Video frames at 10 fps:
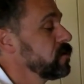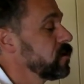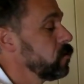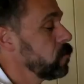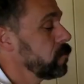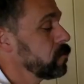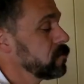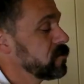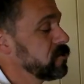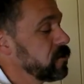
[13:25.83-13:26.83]
So what we
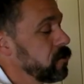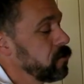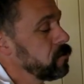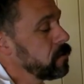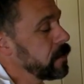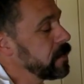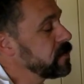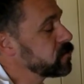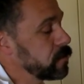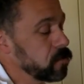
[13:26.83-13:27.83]
want to do
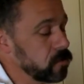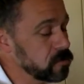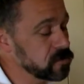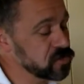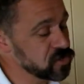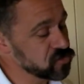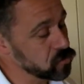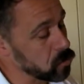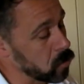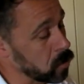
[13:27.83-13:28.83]
is we want the
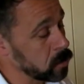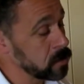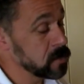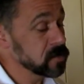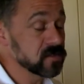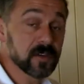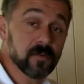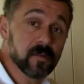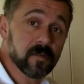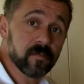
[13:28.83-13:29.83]
straw
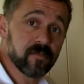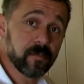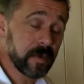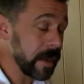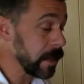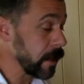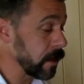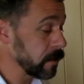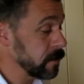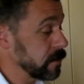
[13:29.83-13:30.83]
so that the
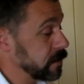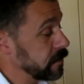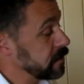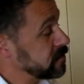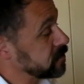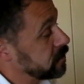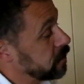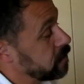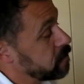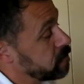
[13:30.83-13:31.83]
propeller
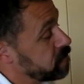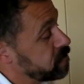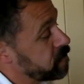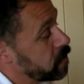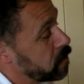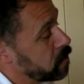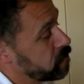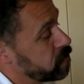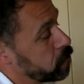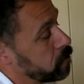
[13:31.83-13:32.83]
is
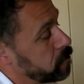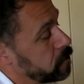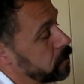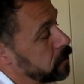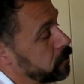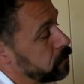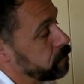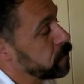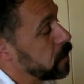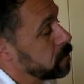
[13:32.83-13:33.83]
far from the
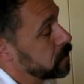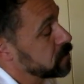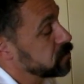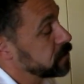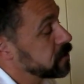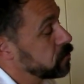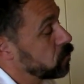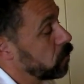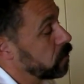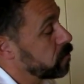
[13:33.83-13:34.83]
balloon, because we
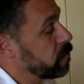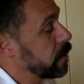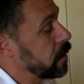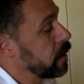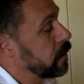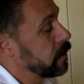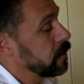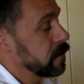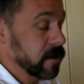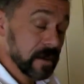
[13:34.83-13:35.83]
don't want the propeller
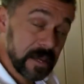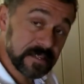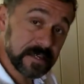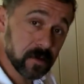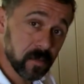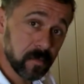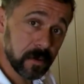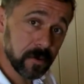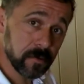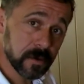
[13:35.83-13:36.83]
hitting on
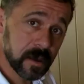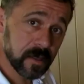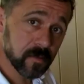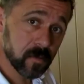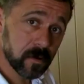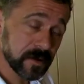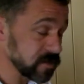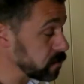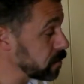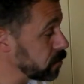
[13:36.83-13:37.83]
the balloon,
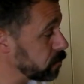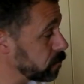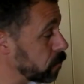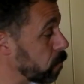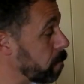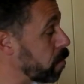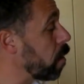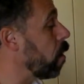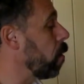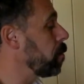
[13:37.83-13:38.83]
otherwise the balloon will
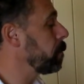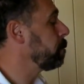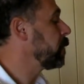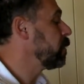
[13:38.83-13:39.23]
pop.